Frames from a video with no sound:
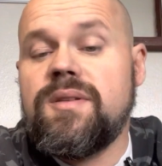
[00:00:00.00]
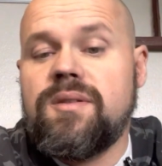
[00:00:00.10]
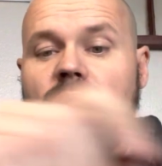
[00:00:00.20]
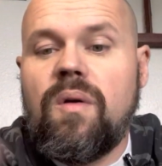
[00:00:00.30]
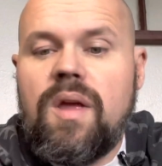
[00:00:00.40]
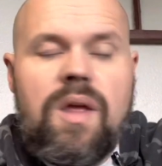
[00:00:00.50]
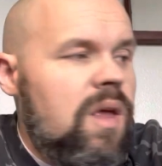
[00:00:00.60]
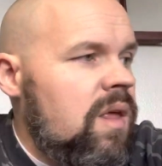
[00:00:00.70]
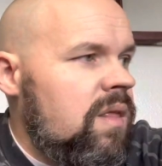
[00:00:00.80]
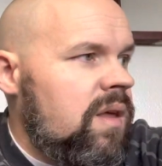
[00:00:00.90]
So
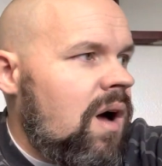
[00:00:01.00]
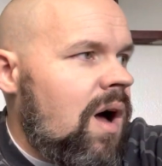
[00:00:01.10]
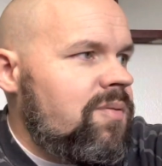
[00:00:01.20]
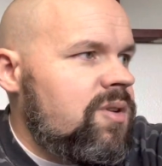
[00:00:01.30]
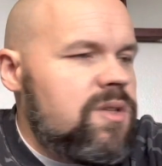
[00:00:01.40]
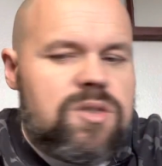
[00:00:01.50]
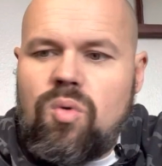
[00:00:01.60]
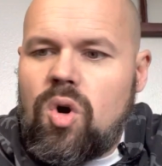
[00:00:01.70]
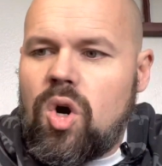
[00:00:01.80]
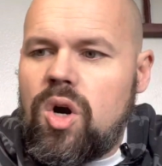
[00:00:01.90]
the options
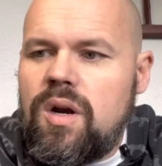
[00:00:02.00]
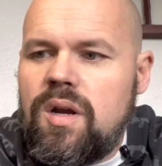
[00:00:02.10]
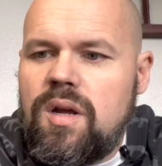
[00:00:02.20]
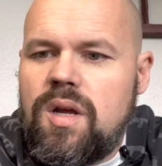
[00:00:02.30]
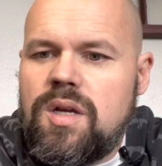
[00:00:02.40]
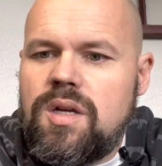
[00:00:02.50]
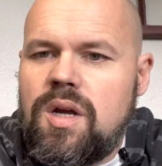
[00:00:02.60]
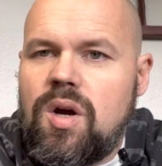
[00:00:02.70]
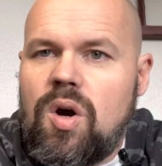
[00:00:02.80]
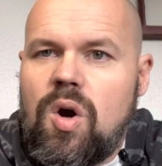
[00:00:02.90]
were
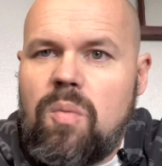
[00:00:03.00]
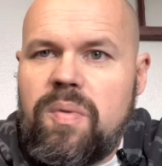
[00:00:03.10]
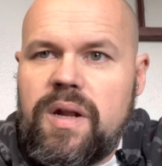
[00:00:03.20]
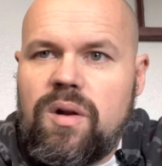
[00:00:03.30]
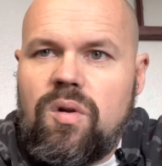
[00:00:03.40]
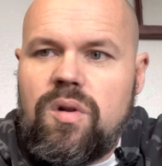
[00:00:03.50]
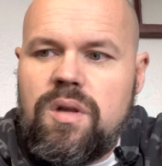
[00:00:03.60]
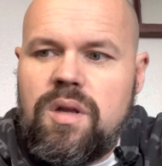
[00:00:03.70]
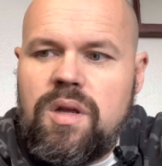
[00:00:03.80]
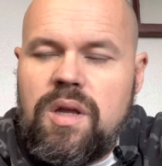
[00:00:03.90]
opening hole,
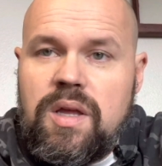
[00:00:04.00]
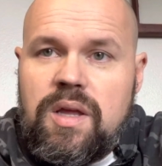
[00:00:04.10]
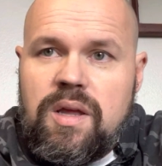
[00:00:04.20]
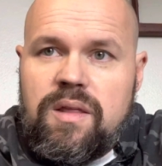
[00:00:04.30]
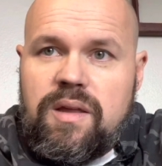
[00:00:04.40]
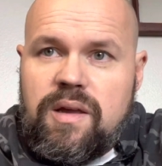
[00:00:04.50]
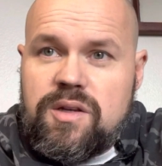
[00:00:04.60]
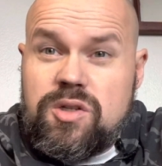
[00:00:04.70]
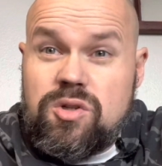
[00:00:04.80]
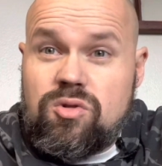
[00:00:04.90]
think
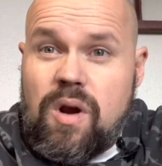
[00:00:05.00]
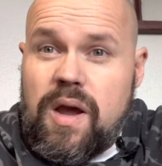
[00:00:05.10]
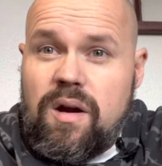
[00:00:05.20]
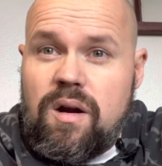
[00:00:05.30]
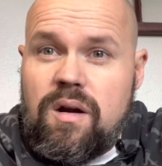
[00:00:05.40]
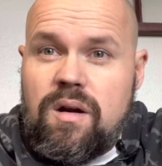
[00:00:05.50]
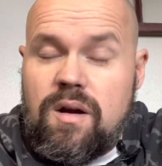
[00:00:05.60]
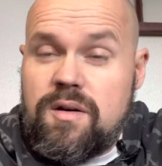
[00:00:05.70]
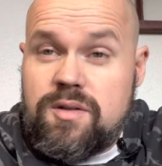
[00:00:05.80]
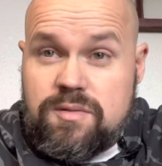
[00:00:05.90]
Strider,
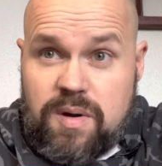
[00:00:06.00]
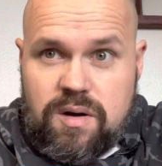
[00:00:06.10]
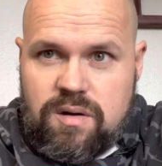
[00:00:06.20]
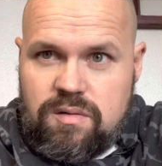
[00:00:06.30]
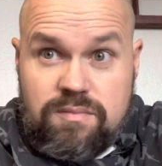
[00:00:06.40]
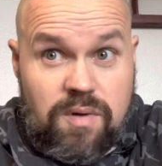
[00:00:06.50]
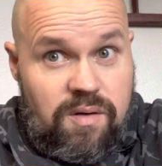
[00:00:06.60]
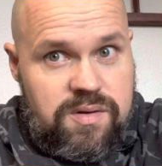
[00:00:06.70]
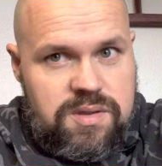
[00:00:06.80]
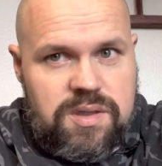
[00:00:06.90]
or Spyderco,
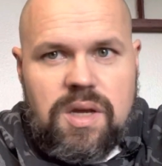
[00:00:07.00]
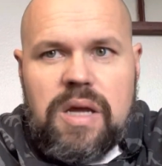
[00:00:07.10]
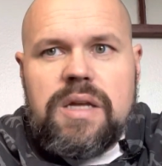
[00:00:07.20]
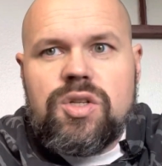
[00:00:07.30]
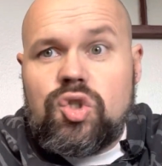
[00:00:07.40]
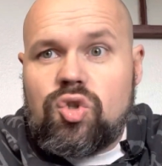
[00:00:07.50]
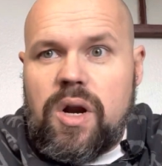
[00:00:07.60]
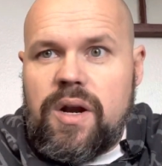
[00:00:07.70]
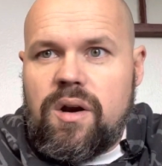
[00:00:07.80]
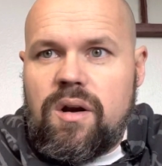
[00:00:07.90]
obviously.
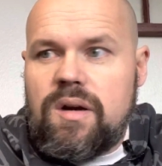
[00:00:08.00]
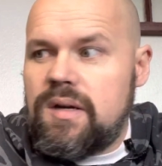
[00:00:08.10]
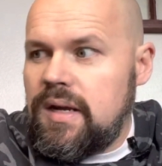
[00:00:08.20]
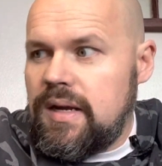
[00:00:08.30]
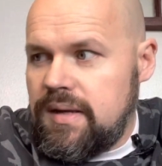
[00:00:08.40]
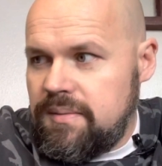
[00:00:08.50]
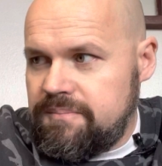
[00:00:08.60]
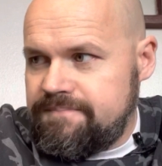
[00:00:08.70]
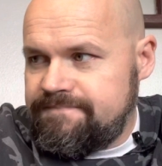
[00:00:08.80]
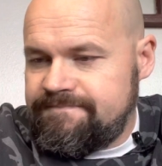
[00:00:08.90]
Strider,
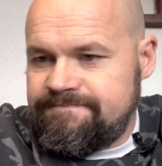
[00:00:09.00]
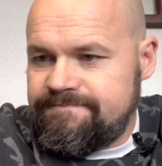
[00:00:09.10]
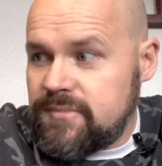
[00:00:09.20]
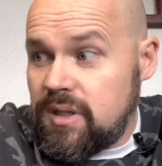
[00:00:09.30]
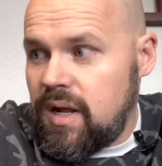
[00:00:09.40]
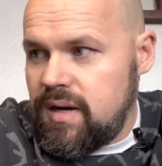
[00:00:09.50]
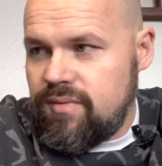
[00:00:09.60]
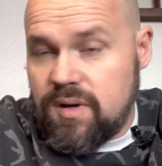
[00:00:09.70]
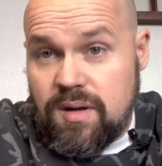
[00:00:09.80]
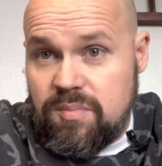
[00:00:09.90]
a lot of
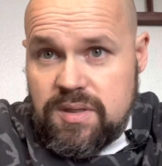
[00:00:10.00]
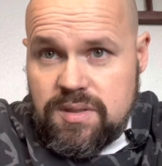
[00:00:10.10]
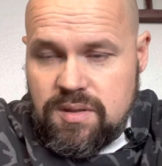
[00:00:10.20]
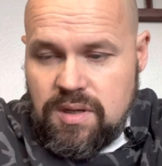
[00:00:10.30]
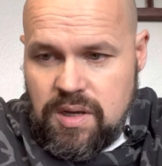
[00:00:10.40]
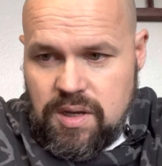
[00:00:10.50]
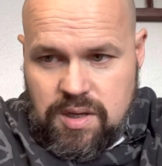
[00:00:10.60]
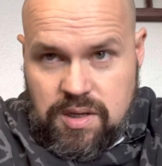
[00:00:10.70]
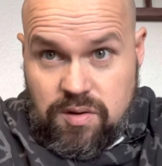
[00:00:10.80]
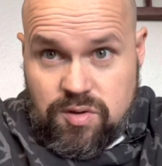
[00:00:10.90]
different companies
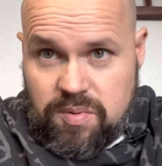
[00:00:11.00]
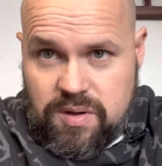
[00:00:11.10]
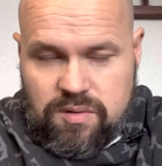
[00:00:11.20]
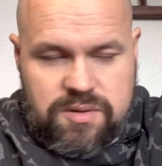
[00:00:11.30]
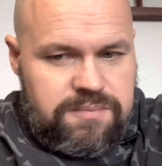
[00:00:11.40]
use opening holes.